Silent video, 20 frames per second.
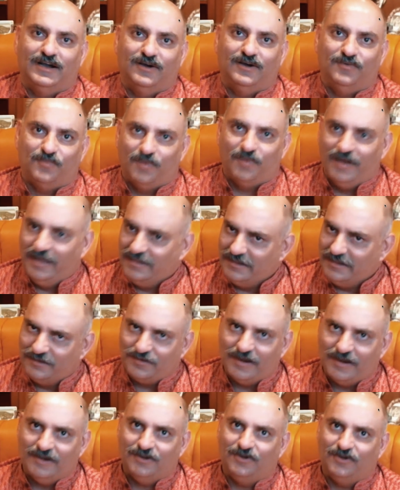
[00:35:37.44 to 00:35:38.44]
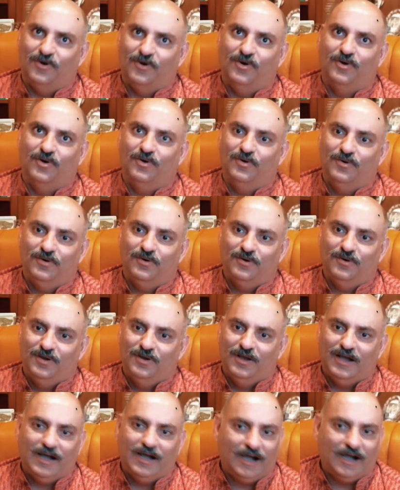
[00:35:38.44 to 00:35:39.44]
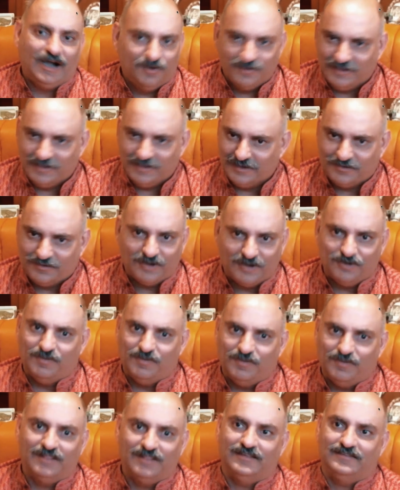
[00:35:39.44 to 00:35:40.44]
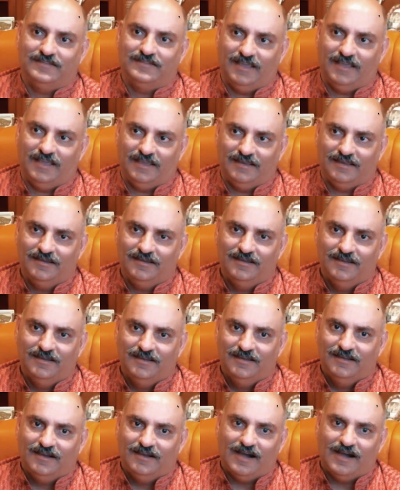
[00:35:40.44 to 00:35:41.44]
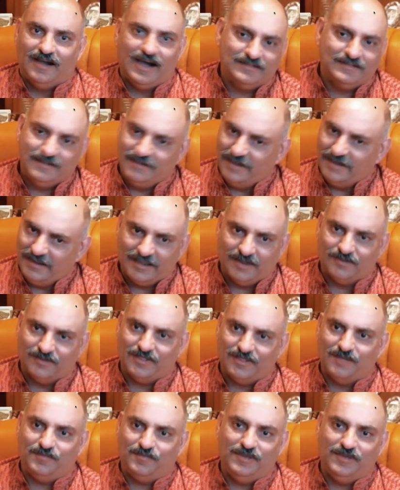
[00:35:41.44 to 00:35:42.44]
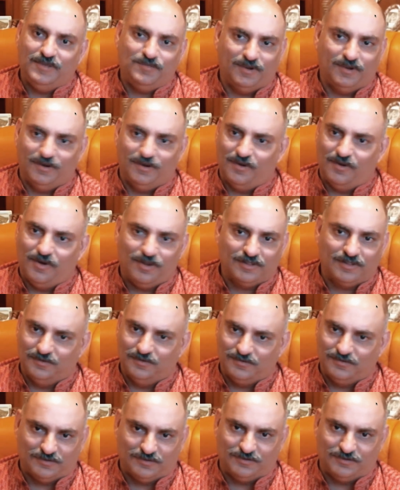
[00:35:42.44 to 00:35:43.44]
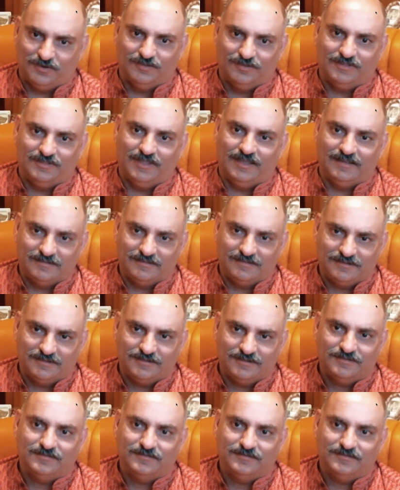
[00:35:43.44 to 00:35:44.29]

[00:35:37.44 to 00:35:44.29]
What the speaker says: where they're trying to go, how are they trying to build this thing, are they taking care of their people, all those sorts of good things.